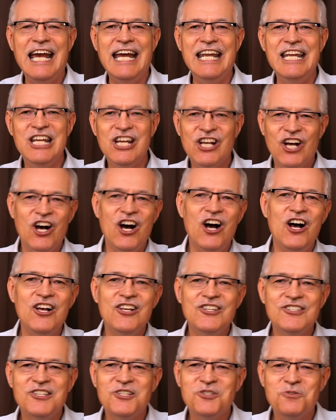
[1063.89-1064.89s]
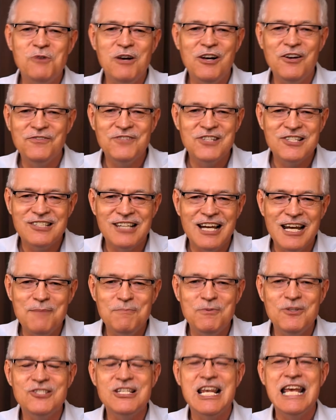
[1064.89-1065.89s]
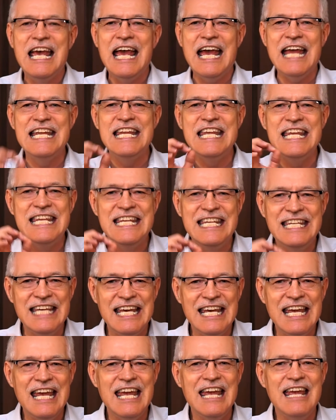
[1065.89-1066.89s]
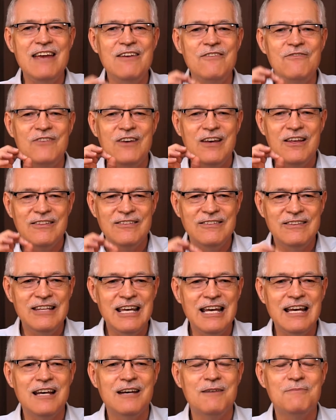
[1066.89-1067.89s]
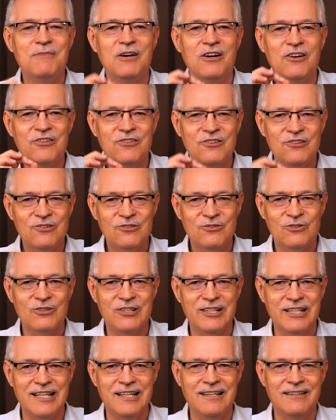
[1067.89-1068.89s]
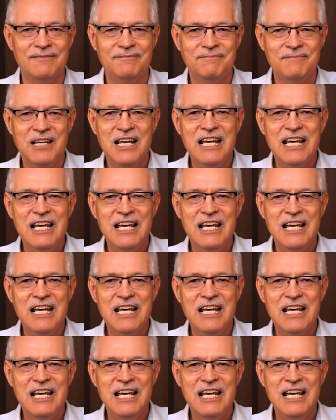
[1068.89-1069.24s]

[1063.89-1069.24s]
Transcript: and he calls the 12 disciples and he gave them authority